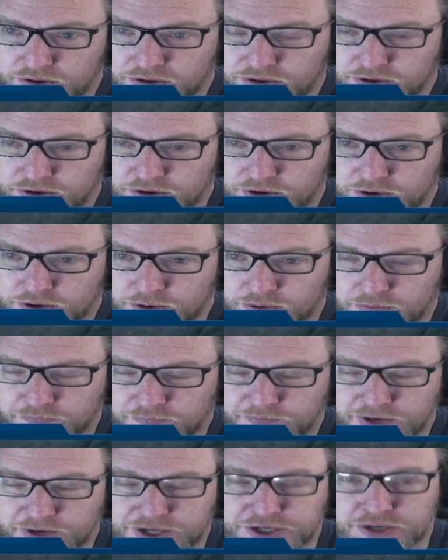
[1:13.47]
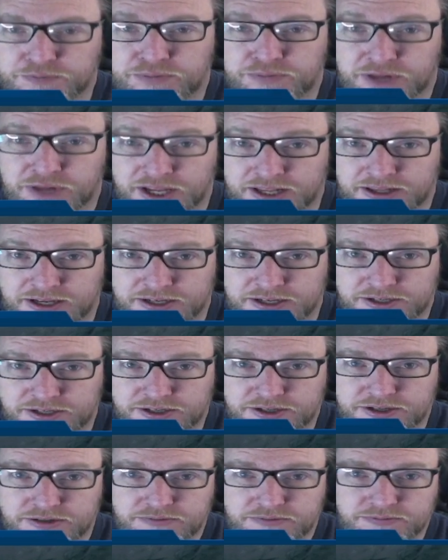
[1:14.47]
your featured
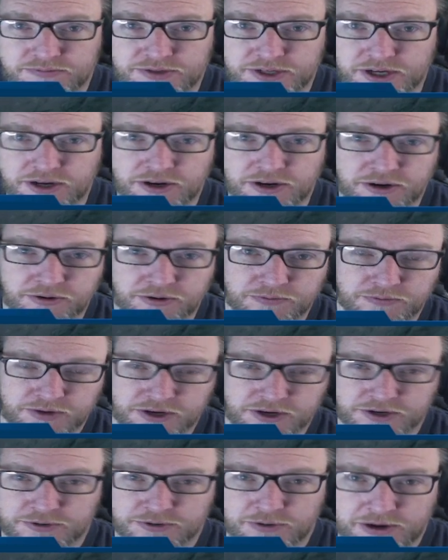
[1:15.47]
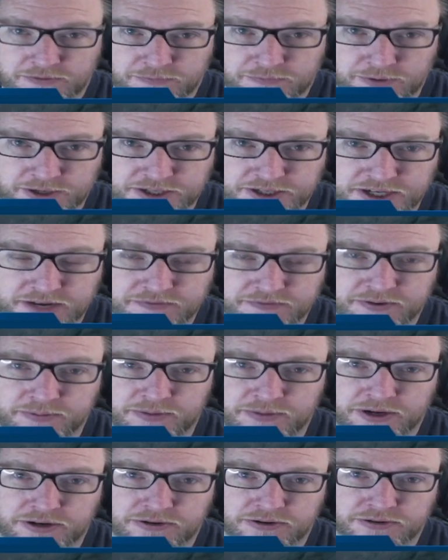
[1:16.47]
playlists. So your 24/7
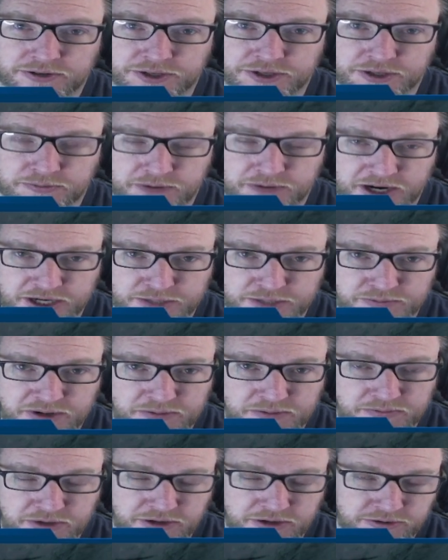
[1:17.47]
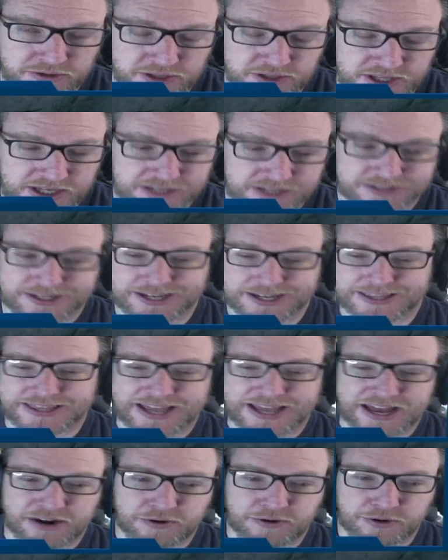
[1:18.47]
modes, your mosh pit modes, things like
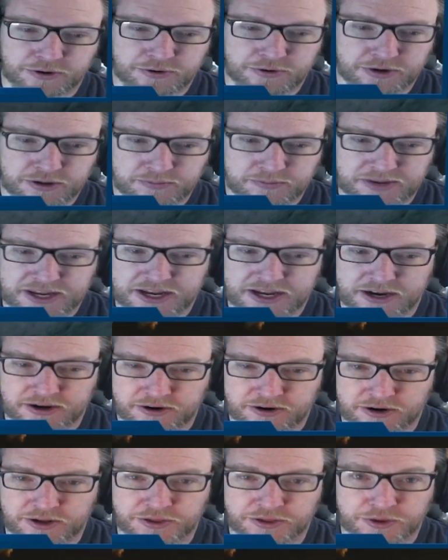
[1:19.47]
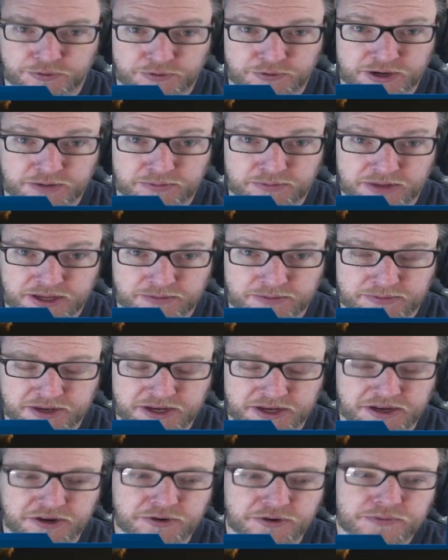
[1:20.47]
that are going to be here on the Quick Play
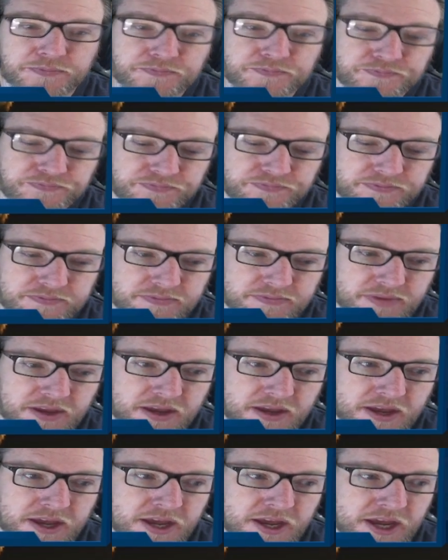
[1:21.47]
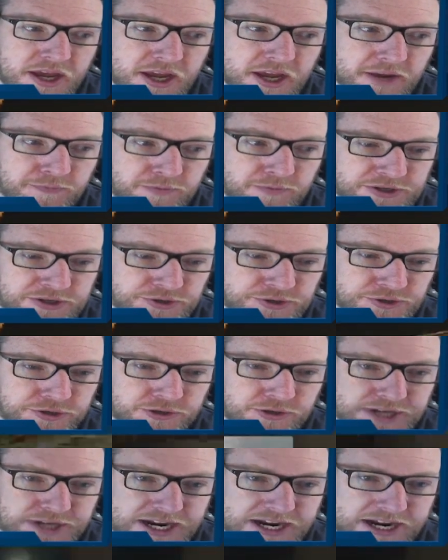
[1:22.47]
menu. If we scroll
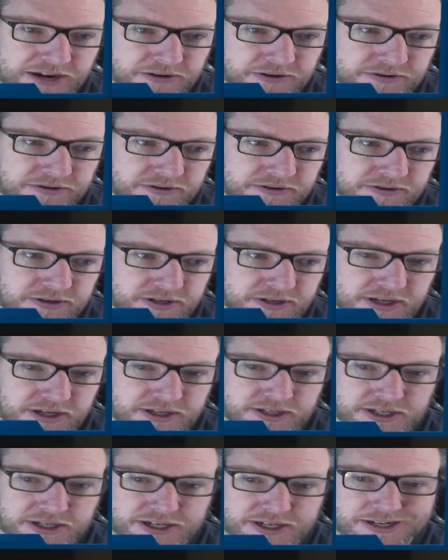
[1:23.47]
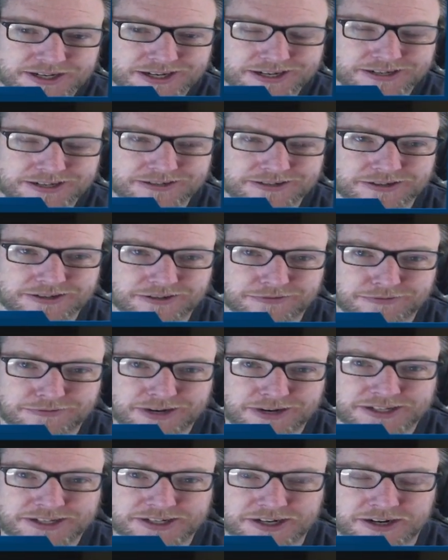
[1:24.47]
down, it's going to take us to the
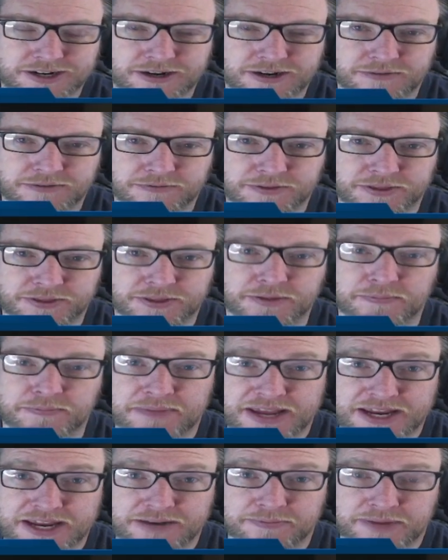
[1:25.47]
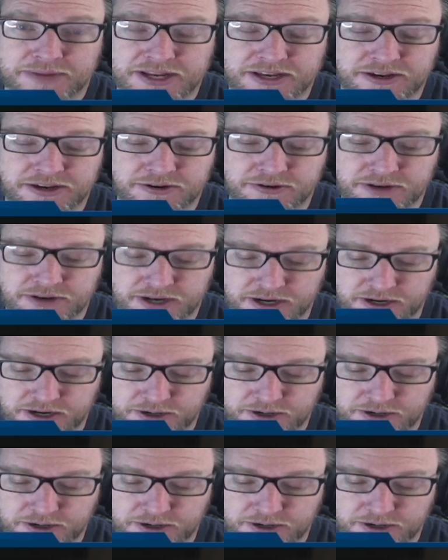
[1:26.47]
rest of the main menu here.